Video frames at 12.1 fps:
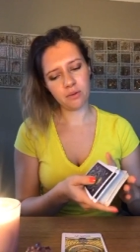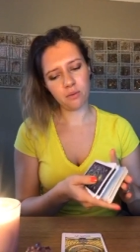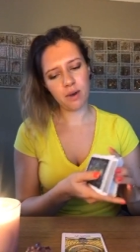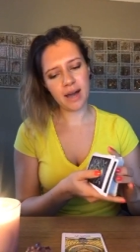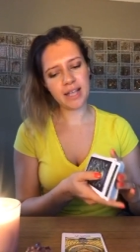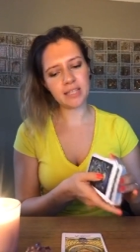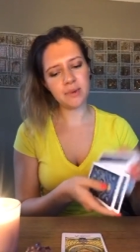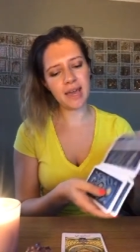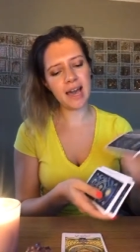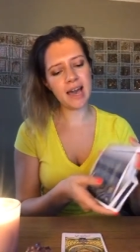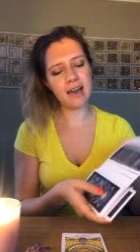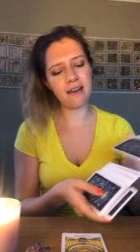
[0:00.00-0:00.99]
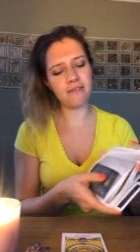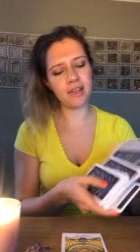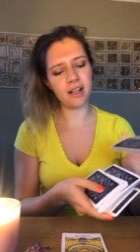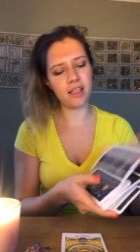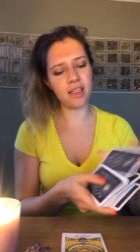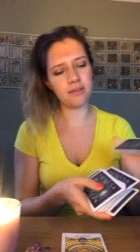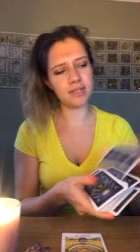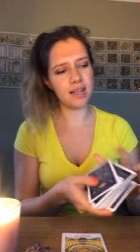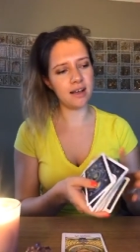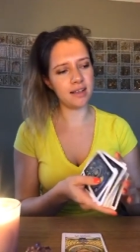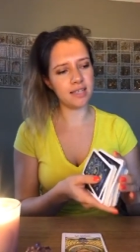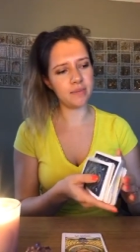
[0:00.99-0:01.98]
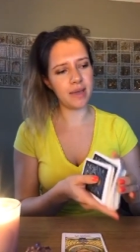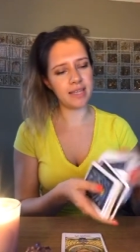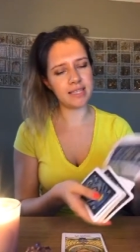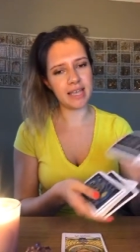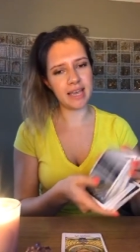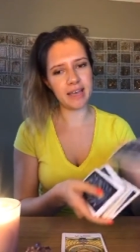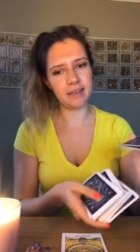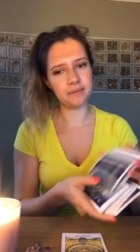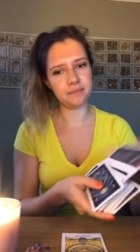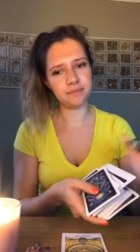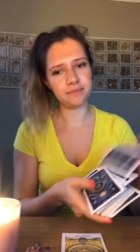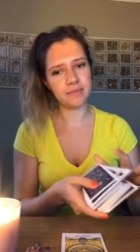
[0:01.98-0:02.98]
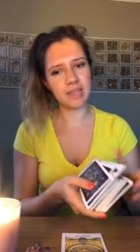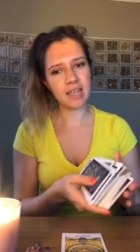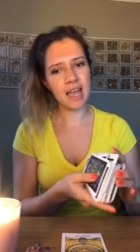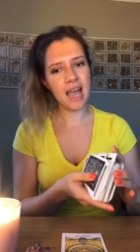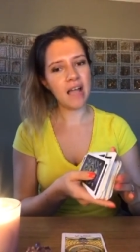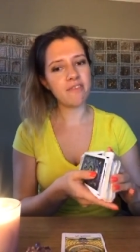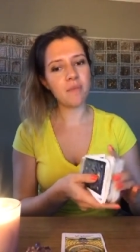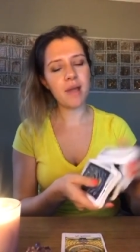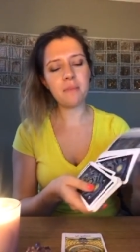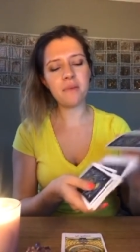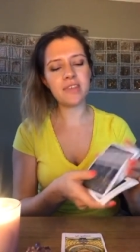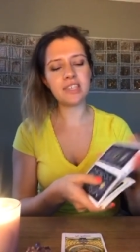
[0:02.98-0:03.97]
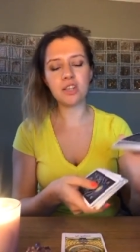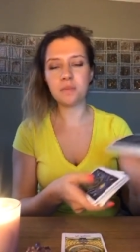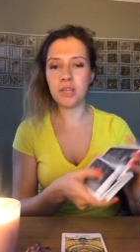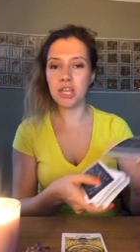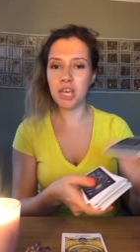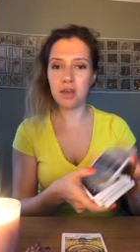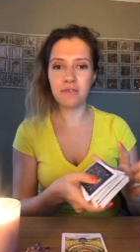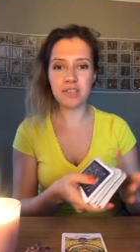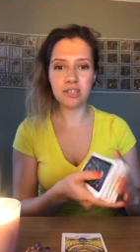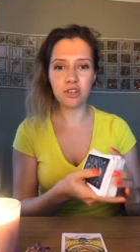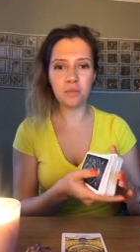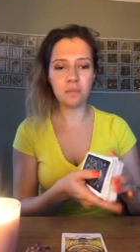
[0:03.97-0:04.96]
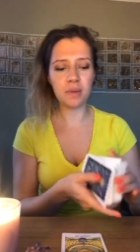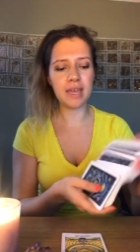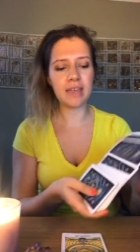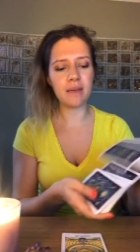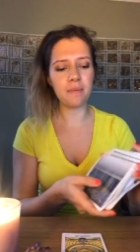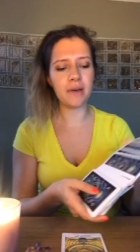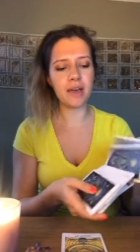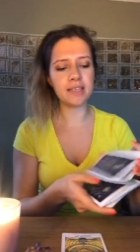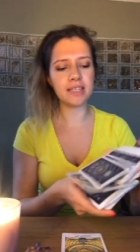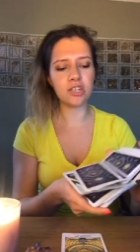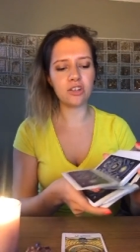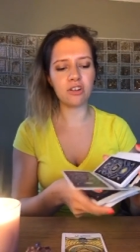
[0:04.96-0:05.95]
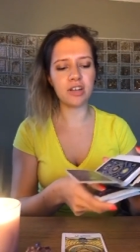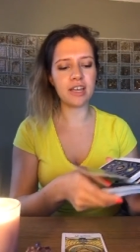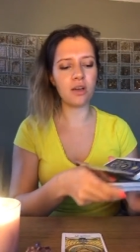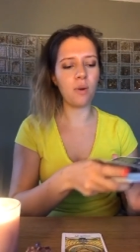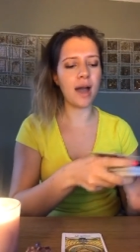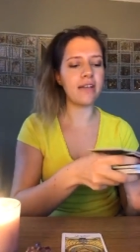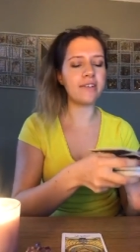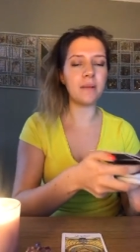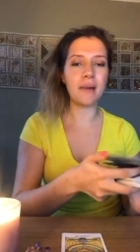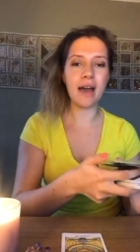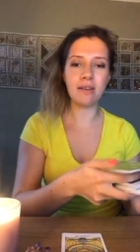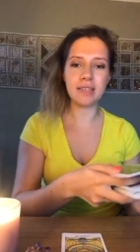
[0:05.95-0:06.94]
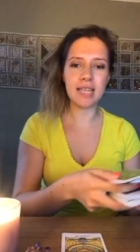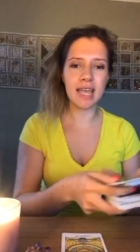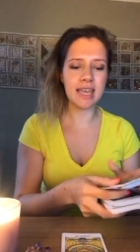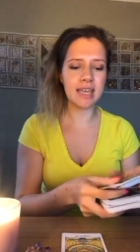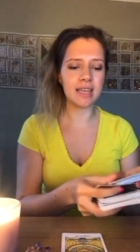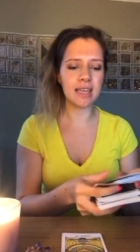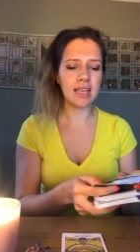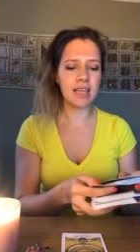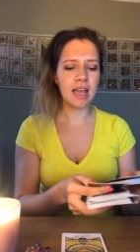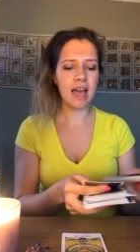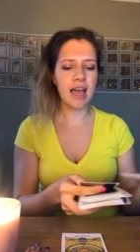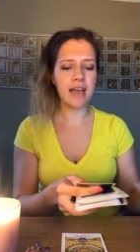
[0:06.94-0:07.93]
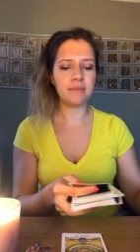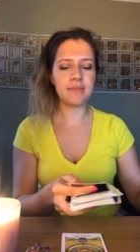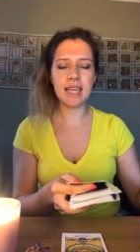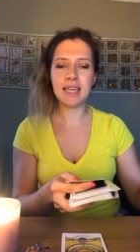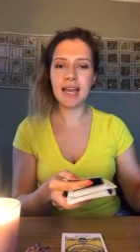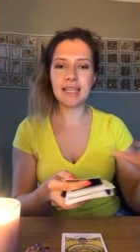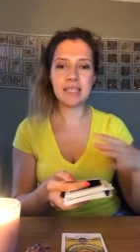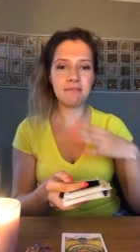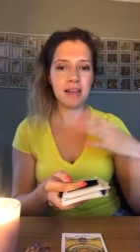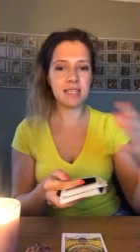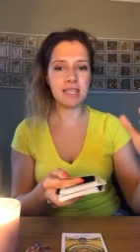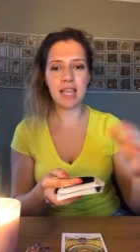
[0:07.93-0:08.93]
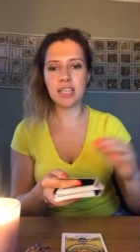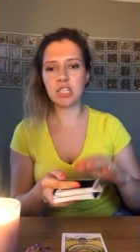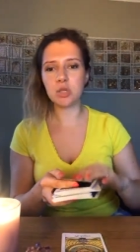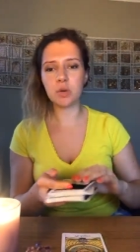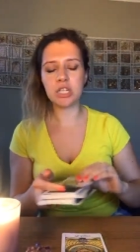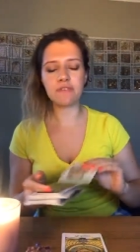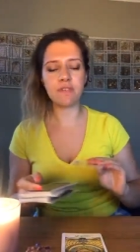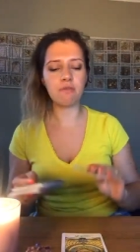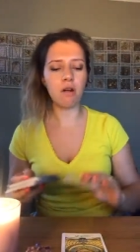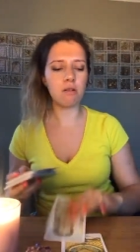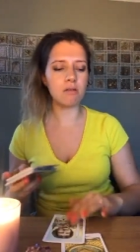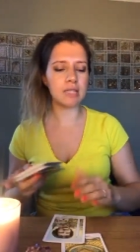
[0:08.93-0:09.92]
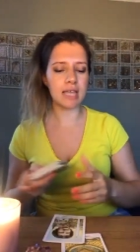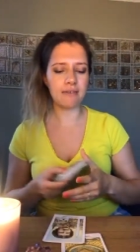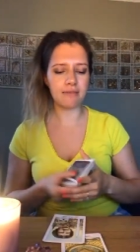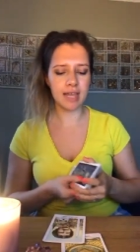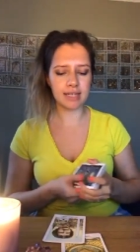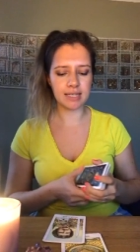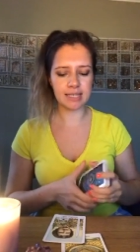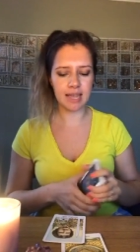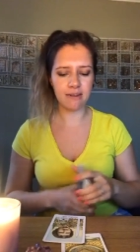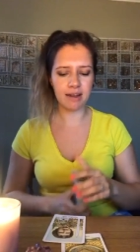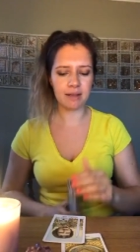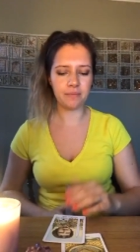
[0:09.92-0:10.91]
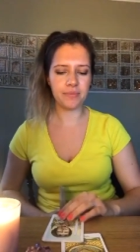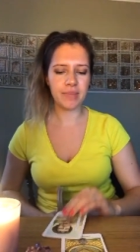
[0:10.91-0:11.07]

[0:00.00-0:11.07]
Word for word: Why do we have a closed heart space here? And remember, this could be you, this could be a person you're inquiring about. Take um, take it as it resonates, switch for roles if necessary.